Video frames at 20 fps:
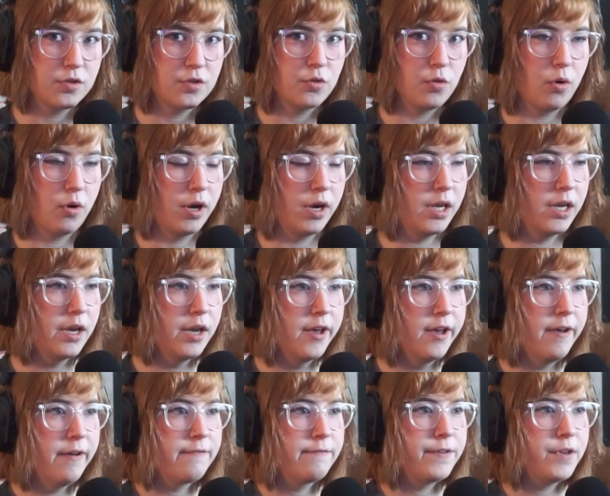story
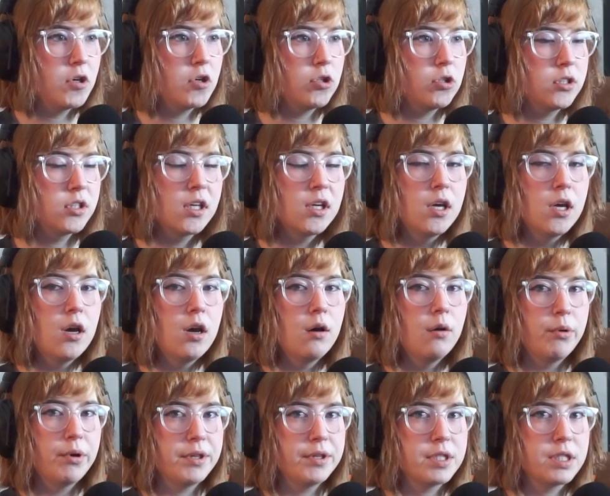filled
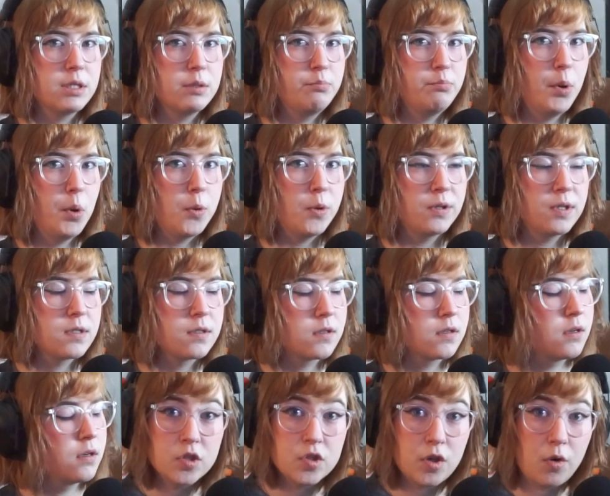with spooks.
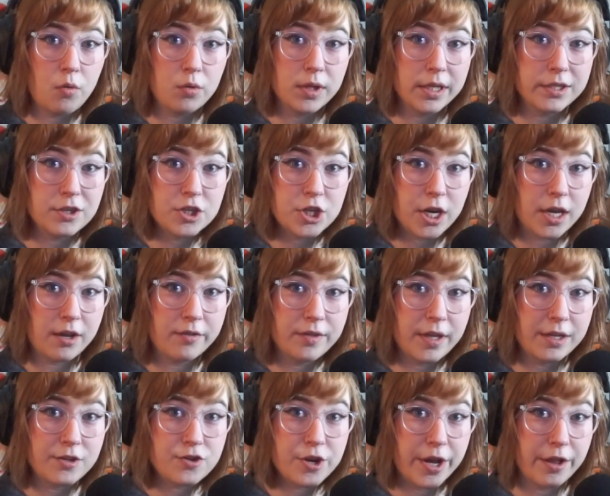So let's check out
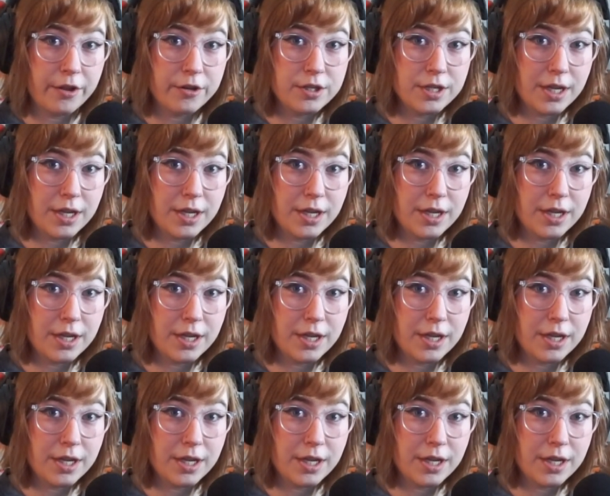that trailer